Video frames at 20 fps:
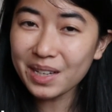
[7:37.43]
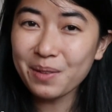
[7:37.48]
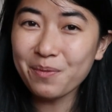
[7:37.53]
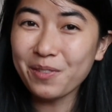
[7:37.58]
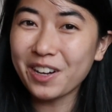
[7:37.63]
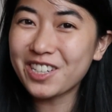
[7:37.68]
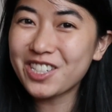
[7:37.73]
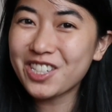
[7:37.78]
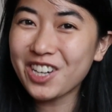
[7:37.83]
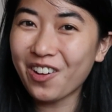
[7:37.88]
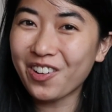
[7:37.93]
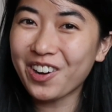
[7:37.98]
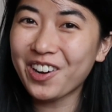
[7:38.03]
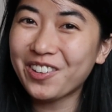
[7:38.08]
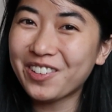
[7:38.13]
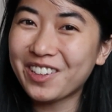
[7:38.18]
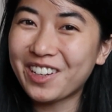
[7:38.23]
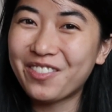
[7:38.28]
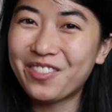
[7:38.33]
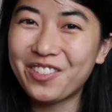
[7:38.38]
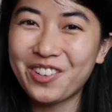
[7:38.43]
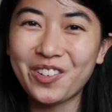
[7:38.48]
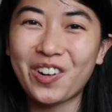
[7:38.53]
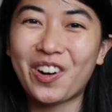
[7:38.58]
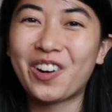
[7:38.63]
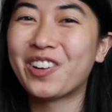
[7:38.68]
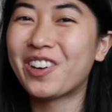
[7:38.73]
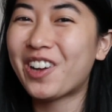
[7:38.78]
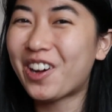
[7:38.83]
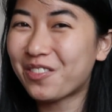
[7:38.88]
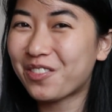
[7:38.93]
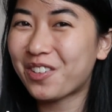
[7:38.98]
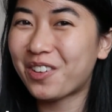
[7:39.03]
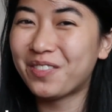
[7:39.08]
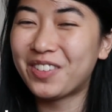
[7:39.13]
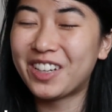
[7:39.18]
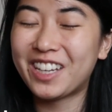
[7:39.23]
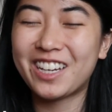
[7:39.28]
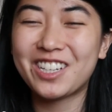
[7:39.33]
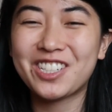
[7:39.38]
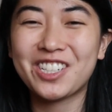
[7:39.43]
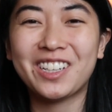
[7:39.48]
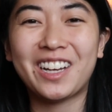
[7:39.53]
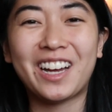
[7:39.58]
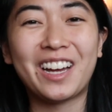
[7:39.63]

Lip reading: But shout out if you are not from Malaysia,